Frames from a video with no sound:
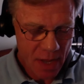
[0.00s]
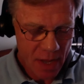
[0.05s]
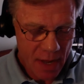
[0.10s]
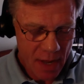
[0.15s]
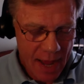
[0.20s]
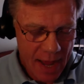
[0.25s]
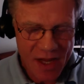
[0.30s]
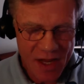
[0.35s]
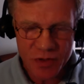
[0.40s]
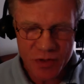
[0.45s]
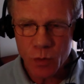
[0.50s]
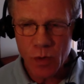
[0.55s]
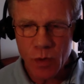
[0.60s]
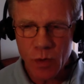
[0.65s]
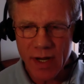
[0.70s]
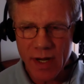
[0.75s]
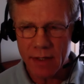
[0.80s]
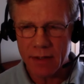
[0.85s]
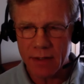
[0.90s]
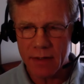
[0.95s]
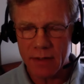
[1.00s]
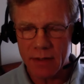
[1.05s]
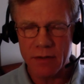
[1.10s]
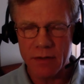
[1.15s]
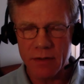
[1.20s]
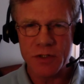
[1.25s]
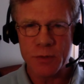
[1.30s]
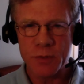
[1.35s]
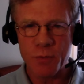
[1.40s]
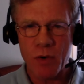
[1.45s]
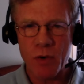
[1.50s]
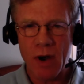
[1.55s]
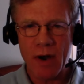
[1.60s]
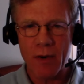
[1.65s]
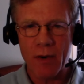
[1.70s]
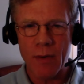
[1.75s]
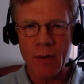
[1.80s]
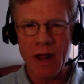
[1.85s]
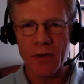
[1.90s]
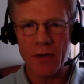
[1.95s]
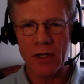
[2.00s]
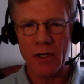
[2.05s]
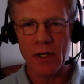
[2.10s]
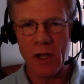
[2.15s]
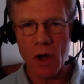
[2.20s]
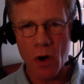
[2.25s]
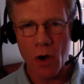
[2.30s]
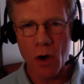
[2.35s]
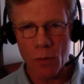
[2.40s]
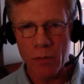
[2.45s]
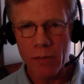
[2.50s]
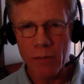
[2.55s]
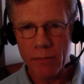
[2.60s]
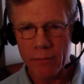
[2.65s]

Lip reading: as we spread around the globe,